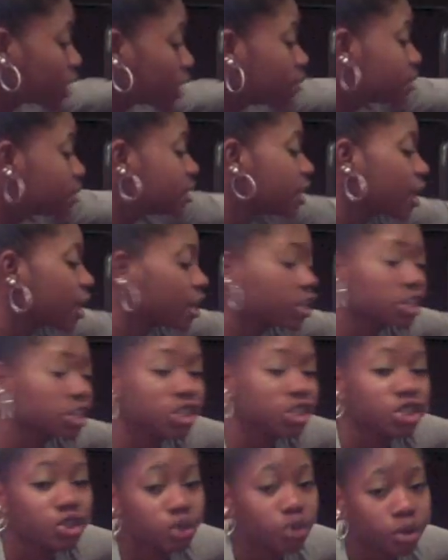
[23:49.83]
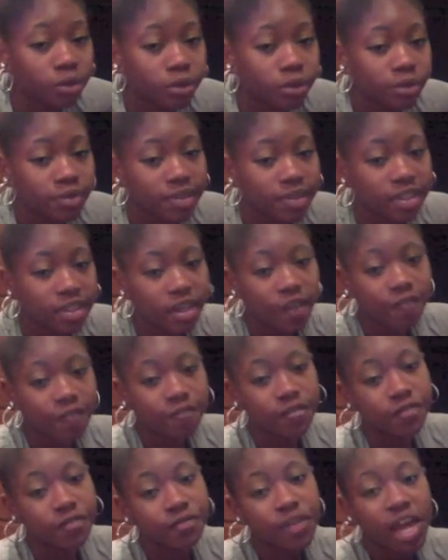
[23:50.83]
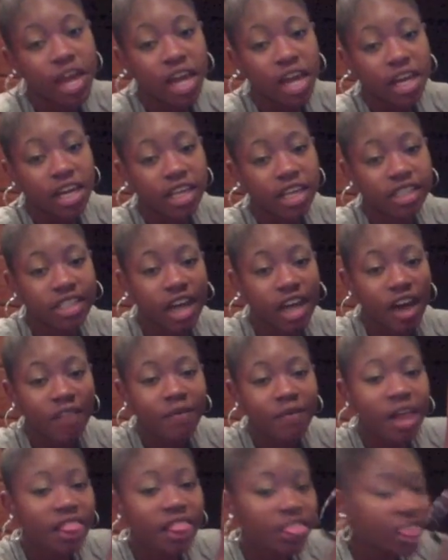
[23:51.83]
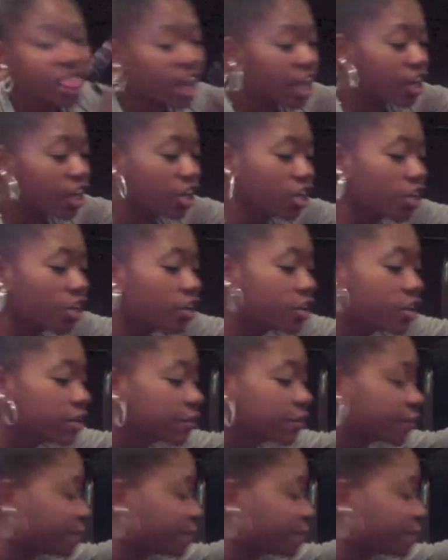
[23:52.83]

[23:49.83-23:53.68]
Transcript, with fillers: it comes to like the dorm room and stuff. Next I have my lanyard